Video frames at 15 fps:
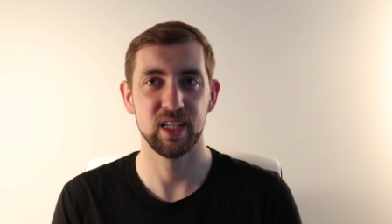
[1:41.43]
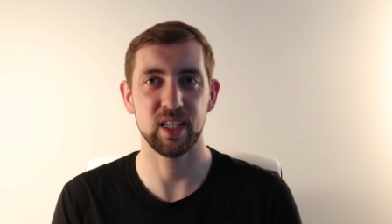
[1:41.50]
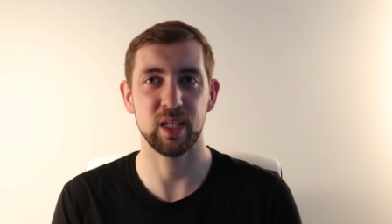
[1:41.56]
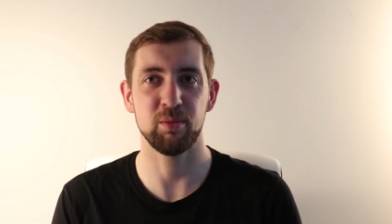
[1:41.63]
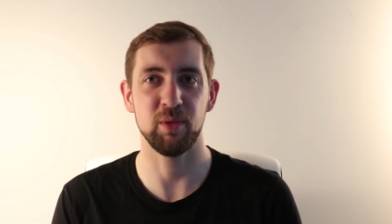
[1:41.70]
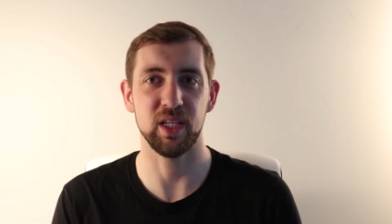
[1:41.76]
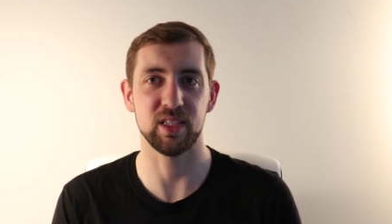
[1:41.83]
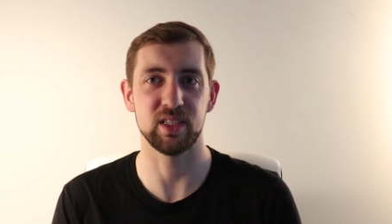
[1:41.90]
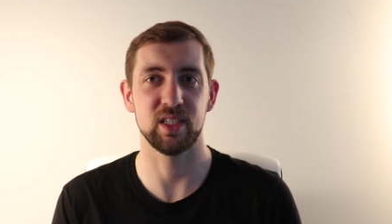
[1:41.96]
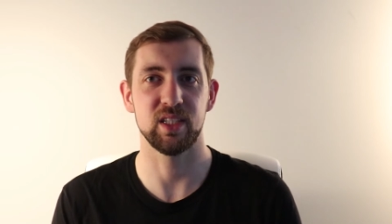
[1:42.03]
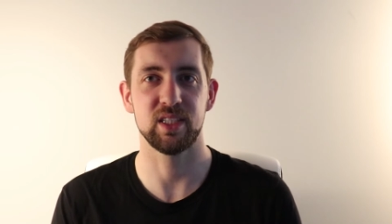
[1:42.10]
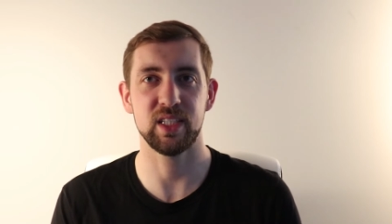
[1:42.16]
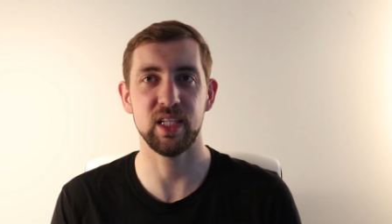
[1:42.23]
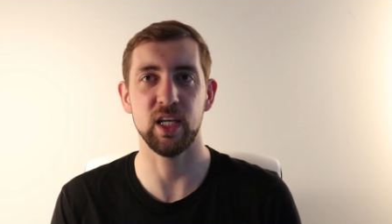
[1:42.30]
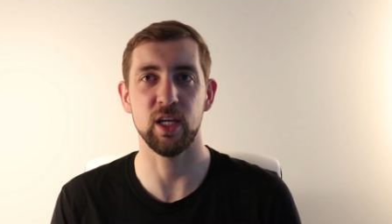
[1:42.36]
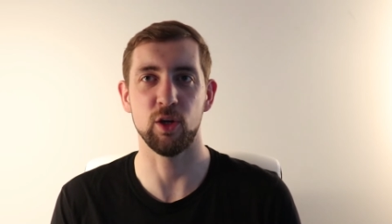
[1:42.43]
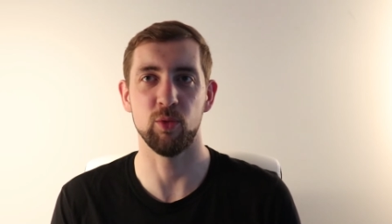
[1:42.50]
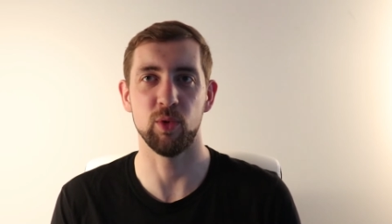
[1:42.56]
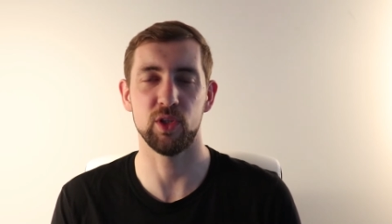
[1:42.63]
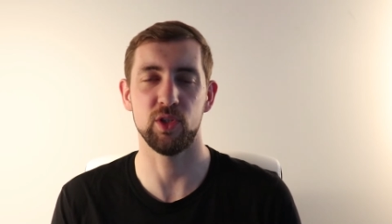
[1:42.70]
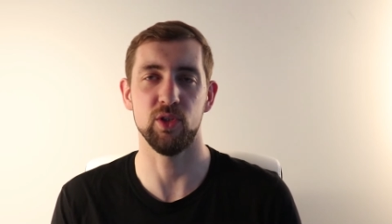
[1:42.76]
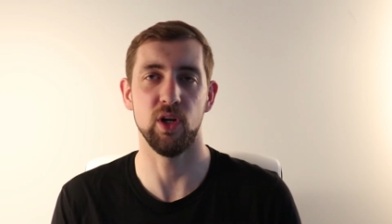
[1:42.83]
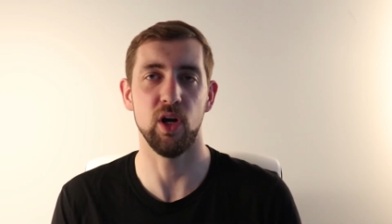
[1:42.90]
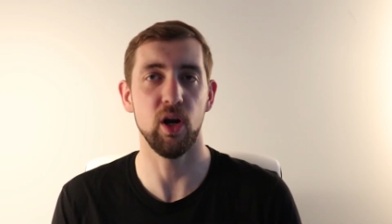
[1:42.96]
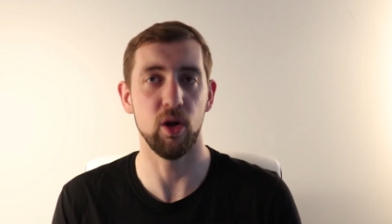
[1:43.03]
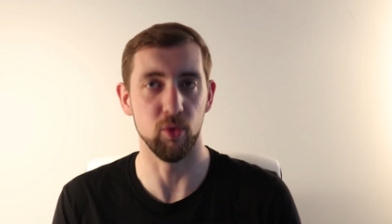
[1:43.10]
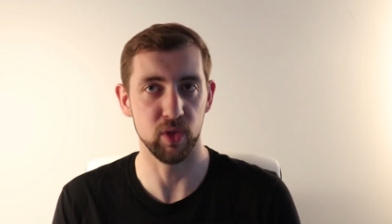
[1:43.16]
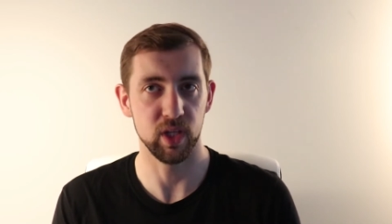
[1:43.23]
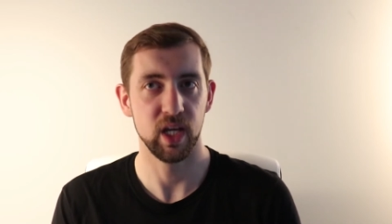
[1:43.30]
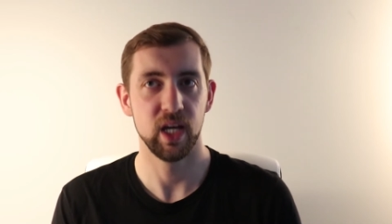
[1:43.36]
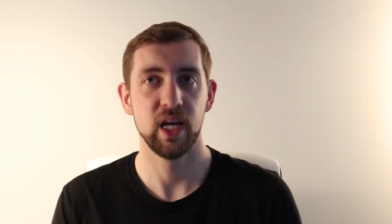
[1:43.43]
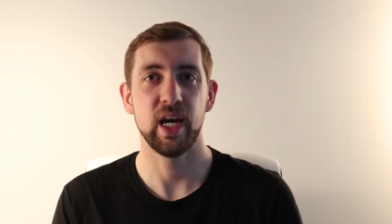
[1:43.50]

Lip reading: that means seeing what you own,